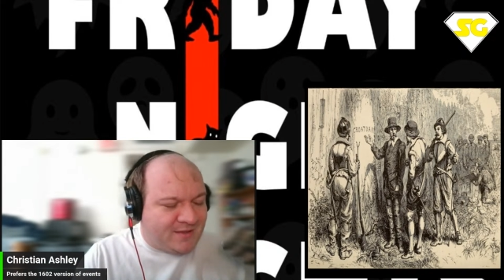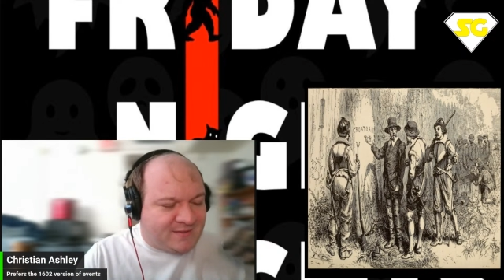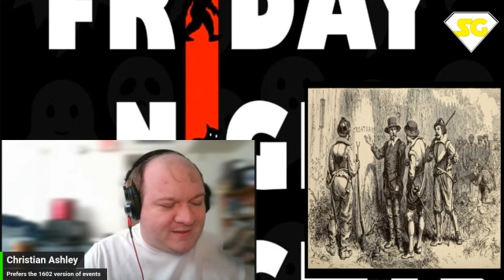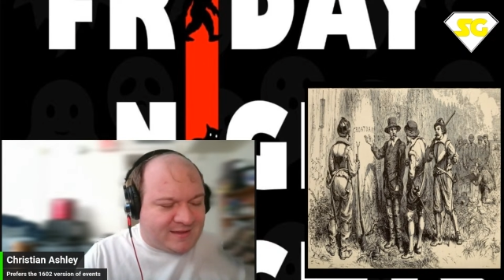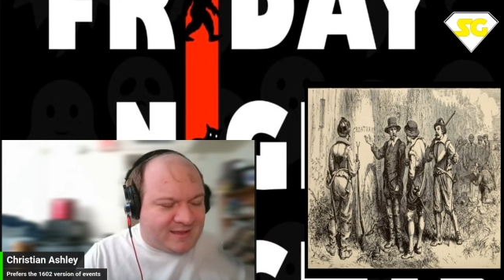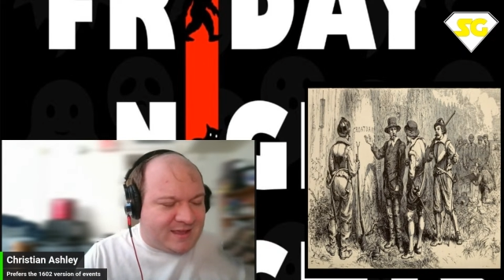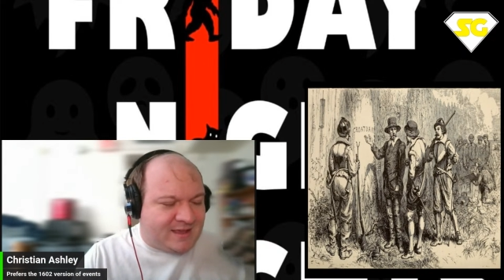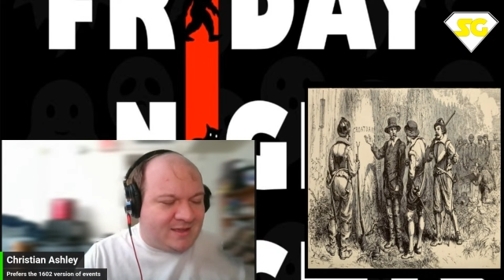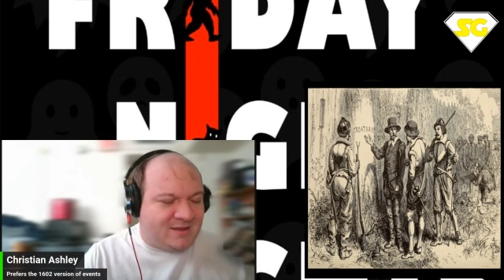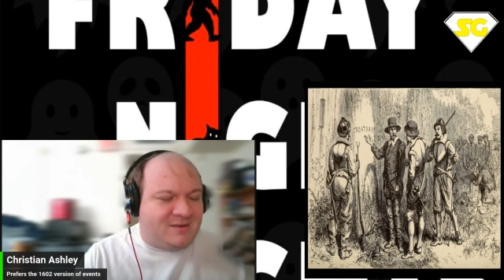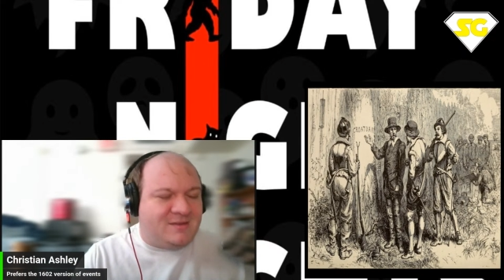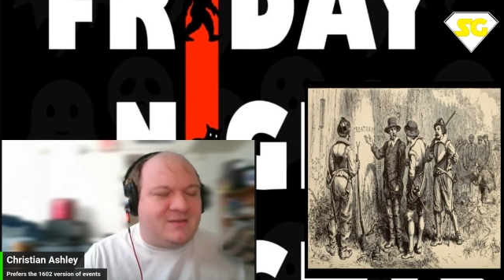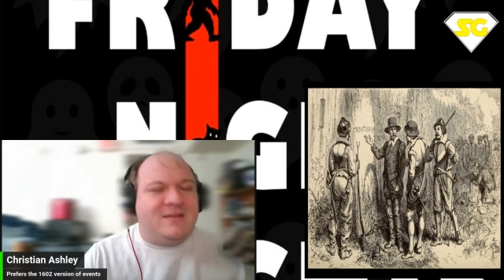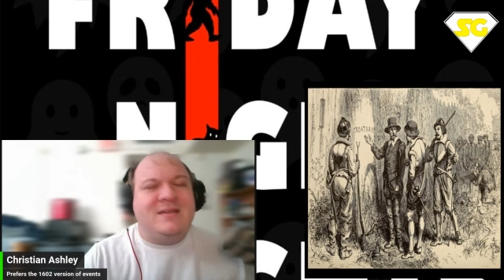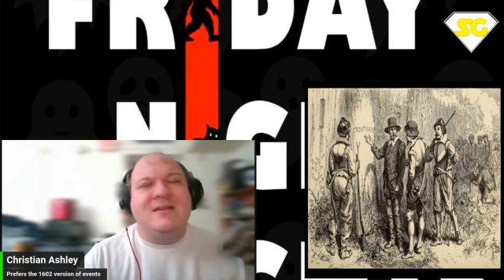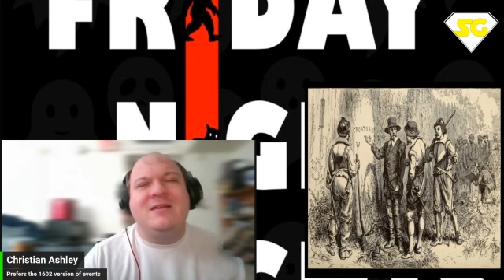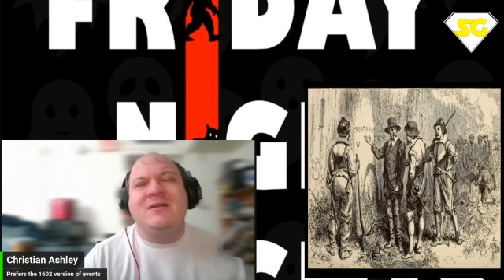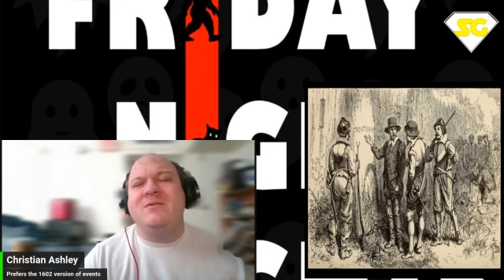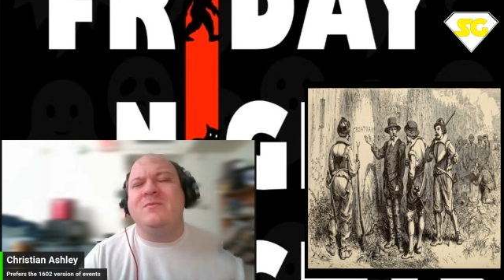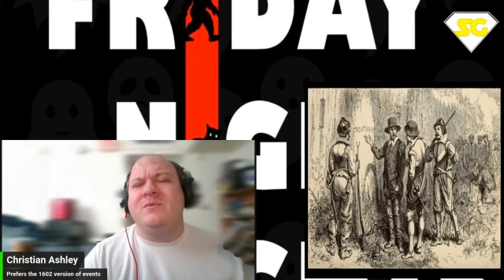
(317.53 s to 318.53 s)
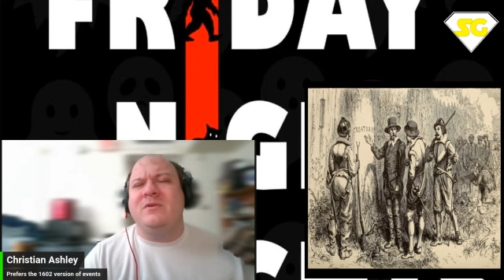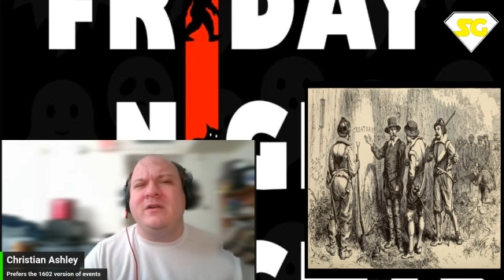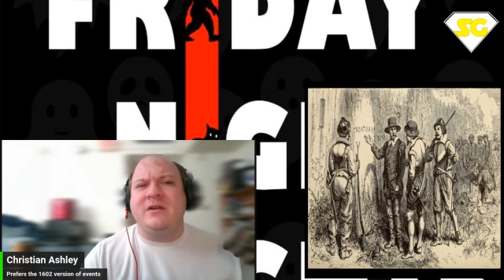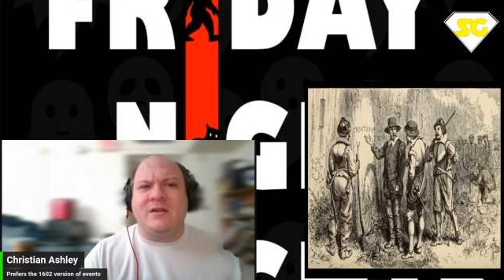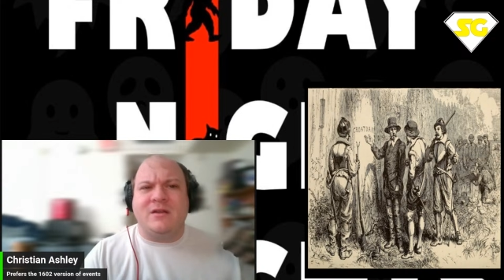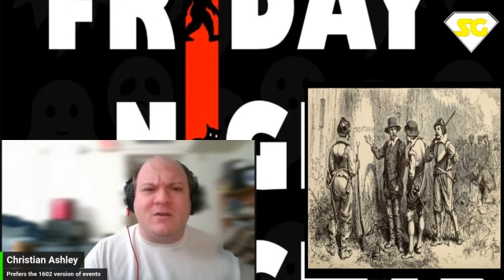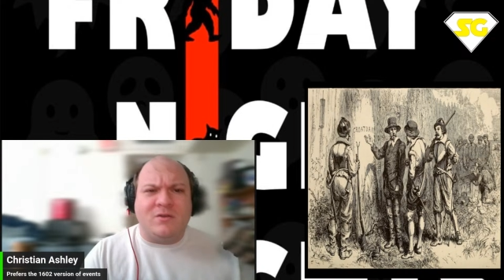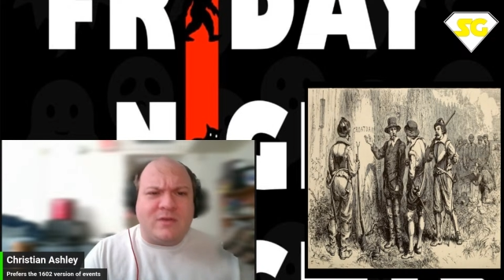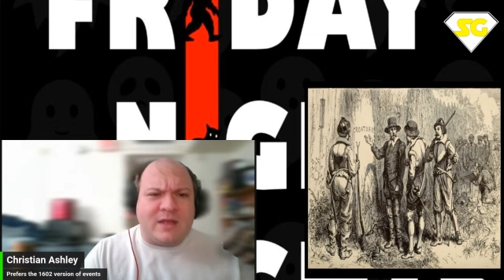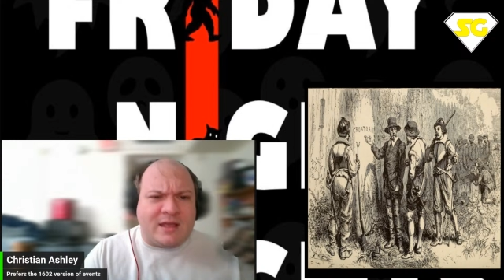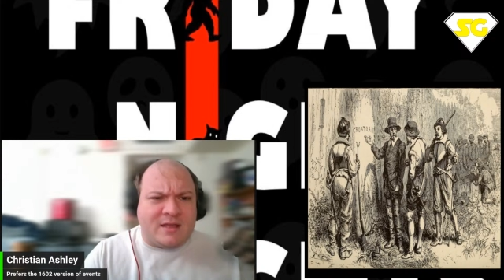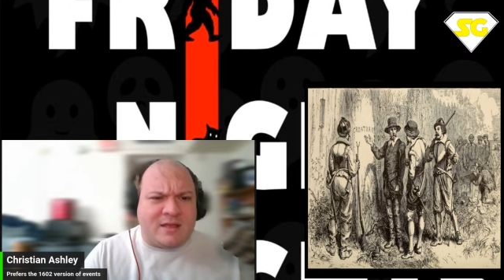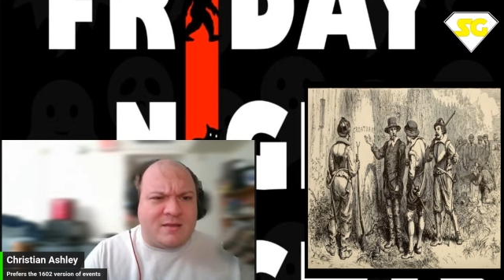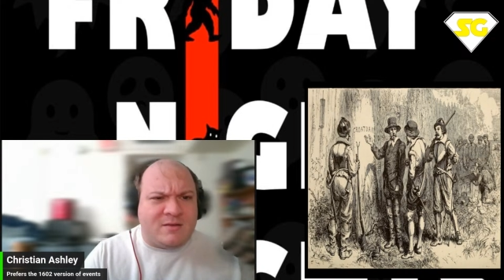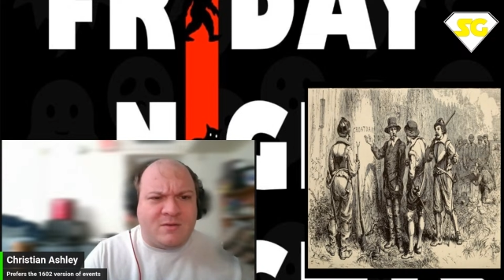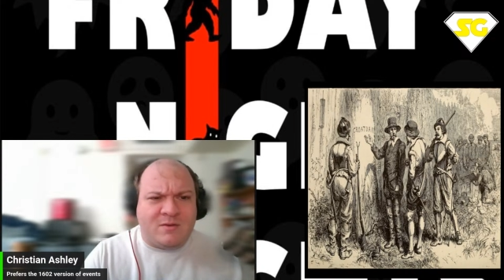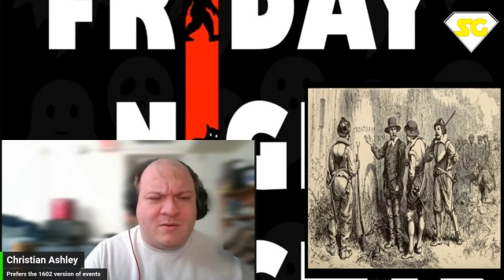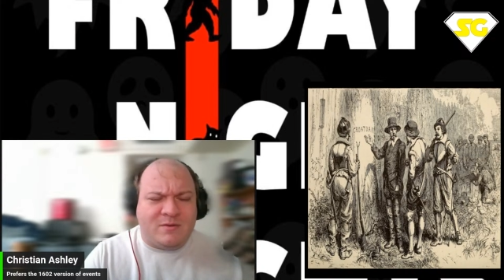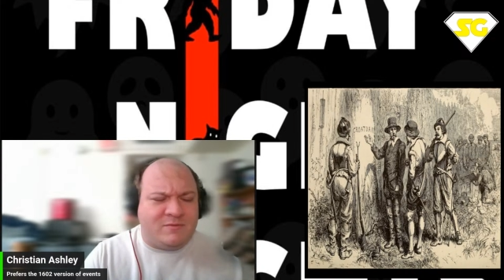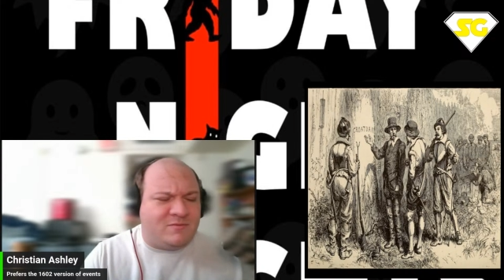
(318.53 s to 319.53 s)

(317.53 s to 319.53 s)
as a kid, wondering, okay,